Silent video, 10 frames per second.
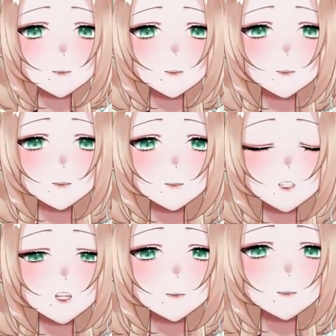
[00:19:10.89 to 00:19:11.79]
because
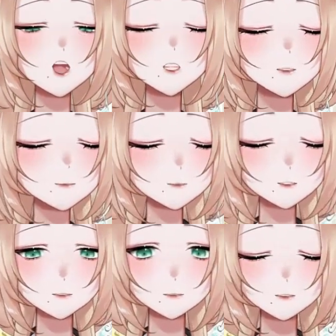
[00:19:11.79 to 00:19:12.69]
I have
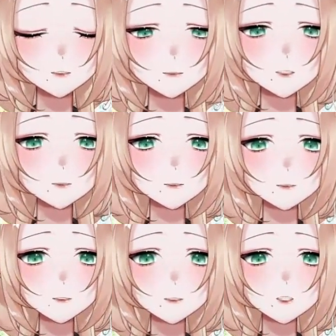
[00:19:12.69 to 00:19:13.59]
seen water
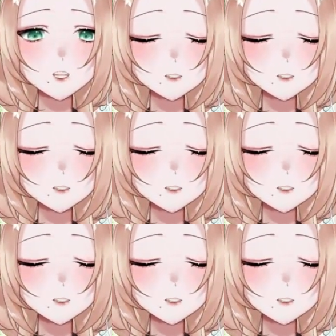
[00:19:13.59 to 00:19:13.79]
fountains with like